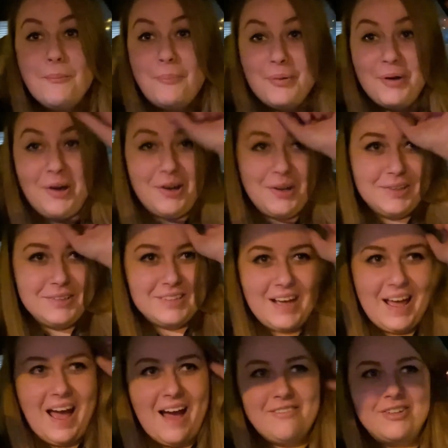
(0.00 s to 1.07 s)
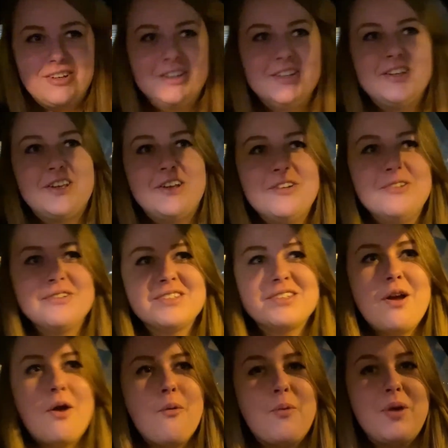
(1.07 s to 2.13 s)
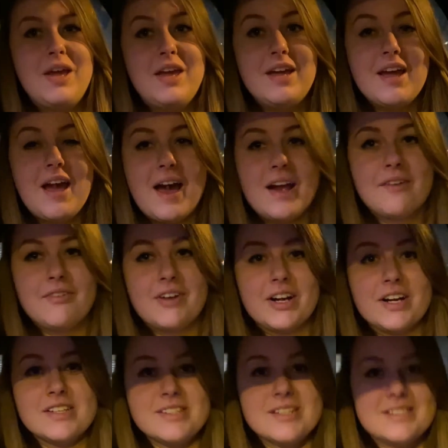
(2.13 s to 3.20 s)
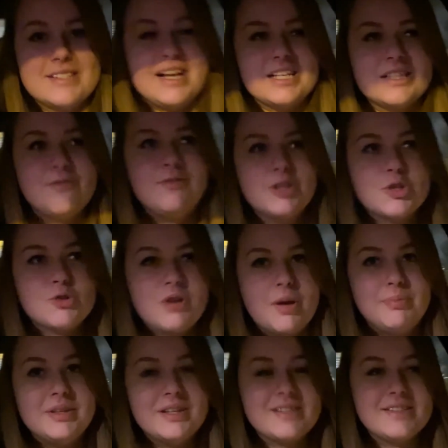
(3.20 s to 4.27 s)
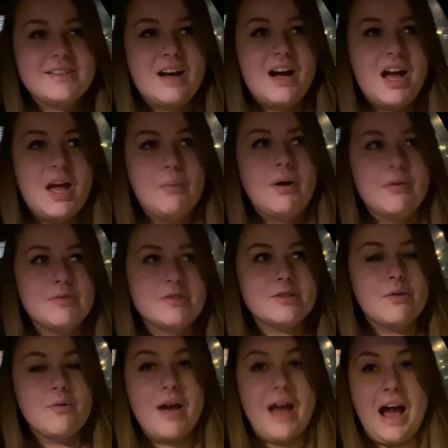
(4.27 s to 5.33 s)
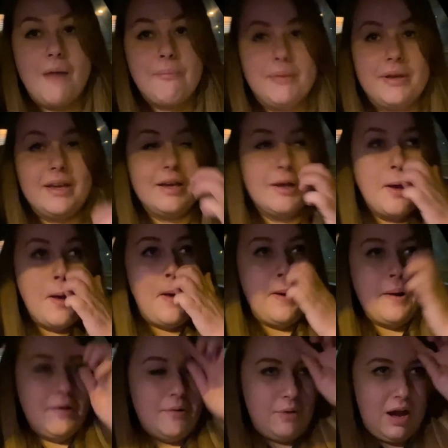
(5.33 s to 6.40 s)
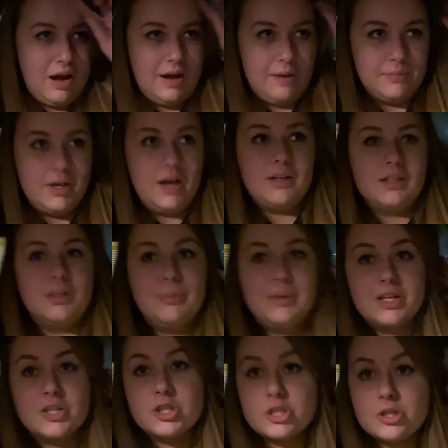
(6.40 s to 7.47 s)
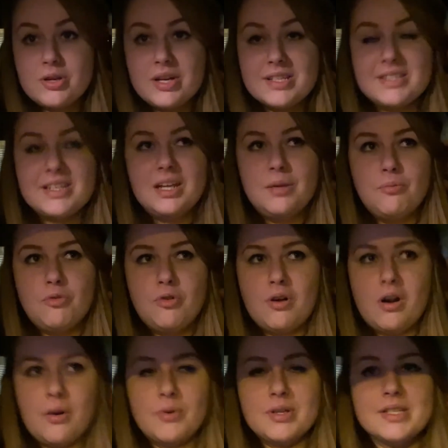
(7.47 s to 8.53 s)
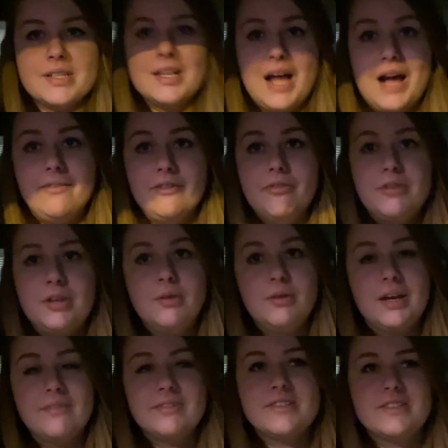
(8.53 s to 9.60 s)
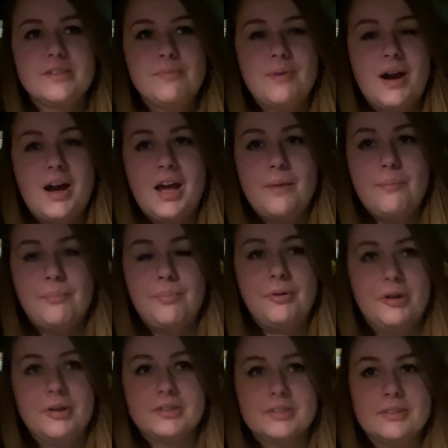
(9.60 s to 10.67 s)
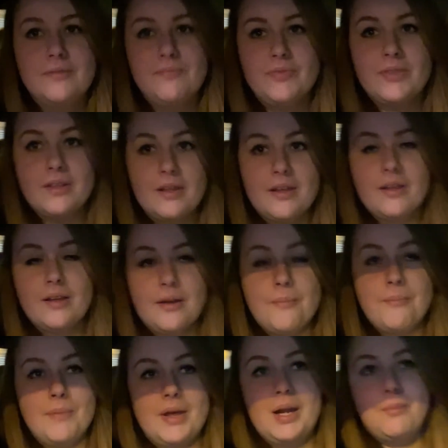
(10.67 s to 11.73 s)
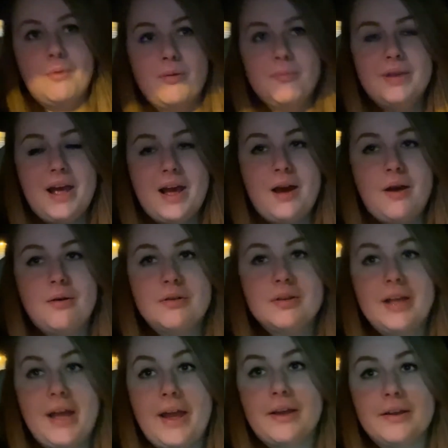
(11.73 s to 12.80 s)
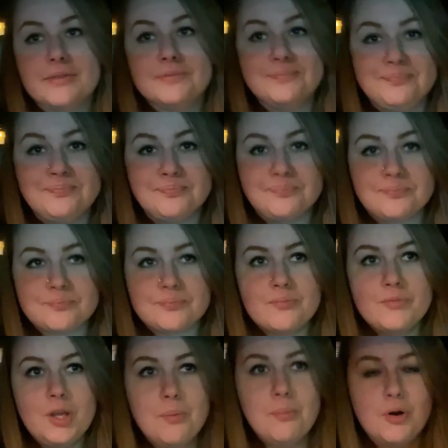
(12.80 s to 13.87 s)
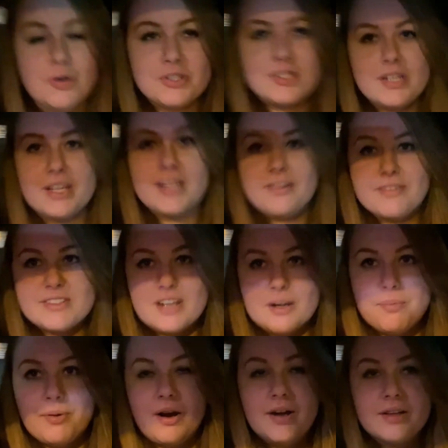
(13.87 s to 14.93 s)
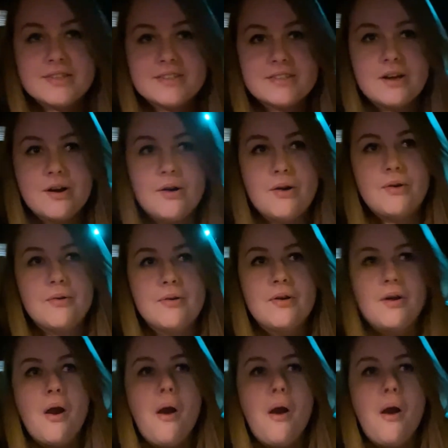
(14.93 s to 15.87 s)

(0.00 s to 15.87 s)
But I have good news. We had a very successful trip this time. I'm so happy. I'm not gonna be as stressed anymore. We still have a few gifts to buy, but minimum now, like most of the gifts are bought, so